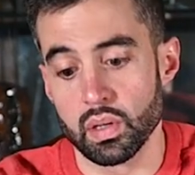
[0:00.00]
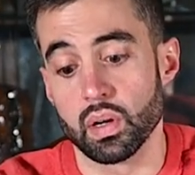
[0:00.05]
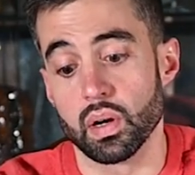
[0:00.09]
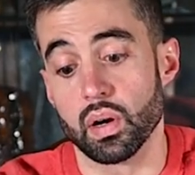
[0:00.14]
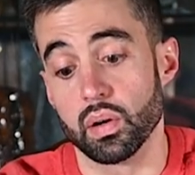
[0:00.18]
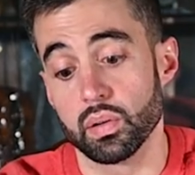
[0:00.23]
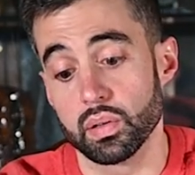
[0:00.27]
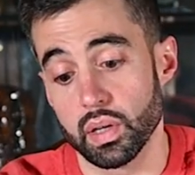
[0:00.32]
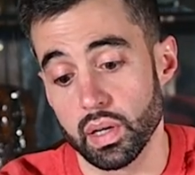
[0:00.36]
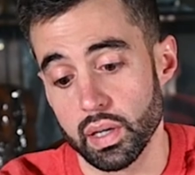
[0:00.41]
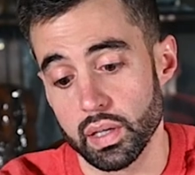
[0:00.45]

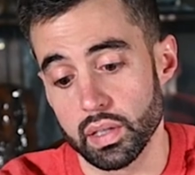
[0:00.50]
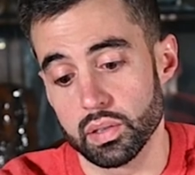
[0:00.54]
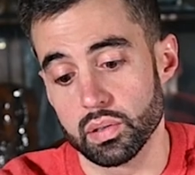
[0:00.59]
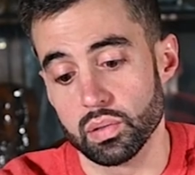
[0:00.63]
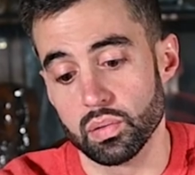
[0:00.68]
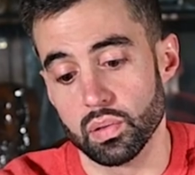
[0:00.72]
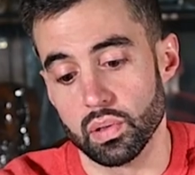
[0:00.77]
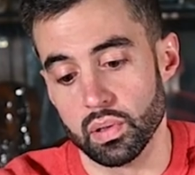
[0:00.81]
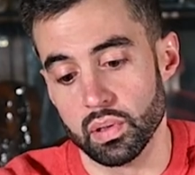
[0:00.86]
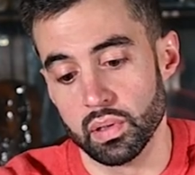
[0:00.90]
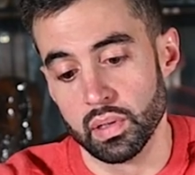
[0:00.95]
okay,
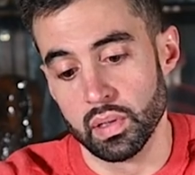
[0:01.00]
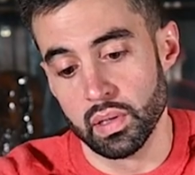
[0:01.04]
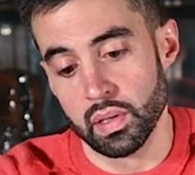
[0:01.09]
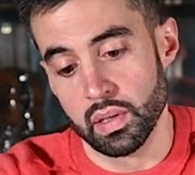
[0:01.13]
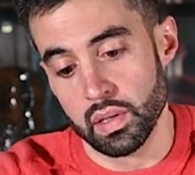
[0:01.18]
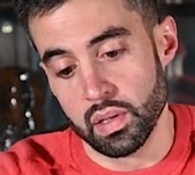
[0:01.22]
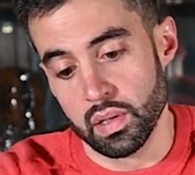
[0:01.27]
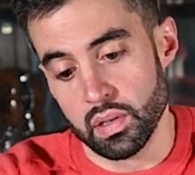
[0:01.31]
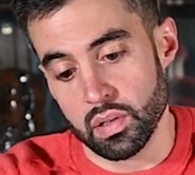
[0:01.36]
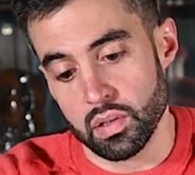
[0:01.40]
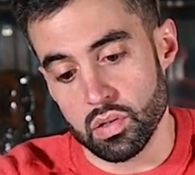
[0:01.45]
cool.
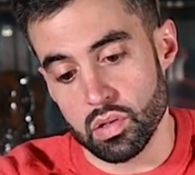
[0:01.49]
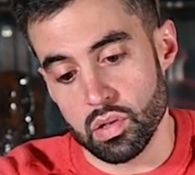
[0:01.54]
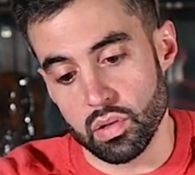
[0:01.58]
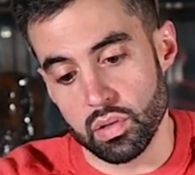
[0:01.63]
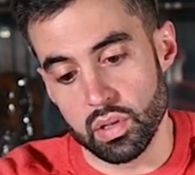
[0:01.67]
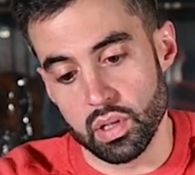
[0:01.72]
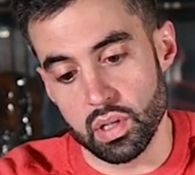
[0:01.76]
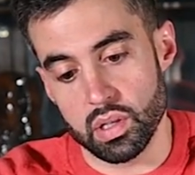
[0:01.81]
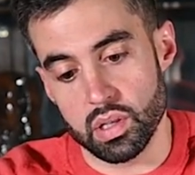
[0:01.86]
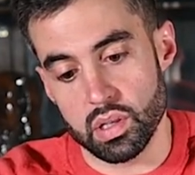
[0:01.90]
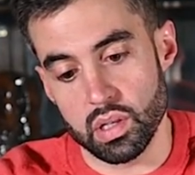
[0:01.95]
So
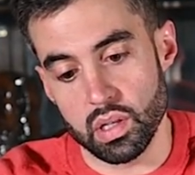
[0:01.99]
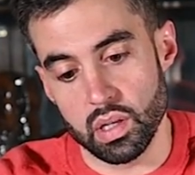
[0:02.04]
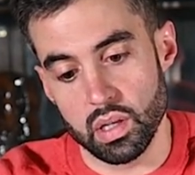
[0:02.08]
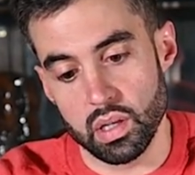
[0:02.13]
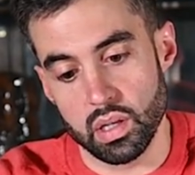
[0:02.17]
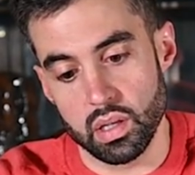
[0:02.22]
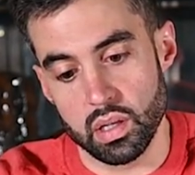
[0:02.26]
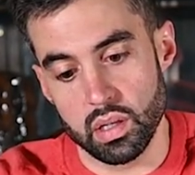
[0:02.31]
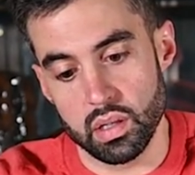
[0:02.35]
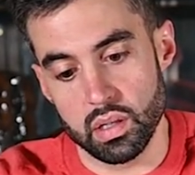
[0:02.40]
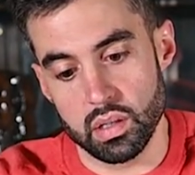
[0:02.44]
this
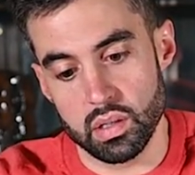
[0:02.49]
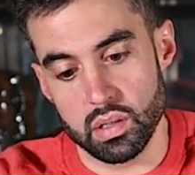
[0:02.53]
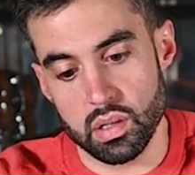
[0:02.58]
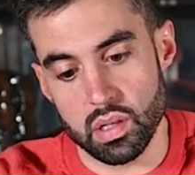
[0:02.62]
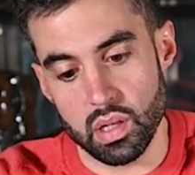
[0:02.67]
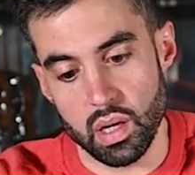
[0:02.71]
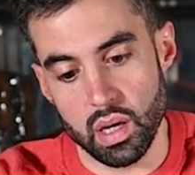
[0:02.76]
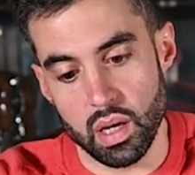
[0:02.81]
is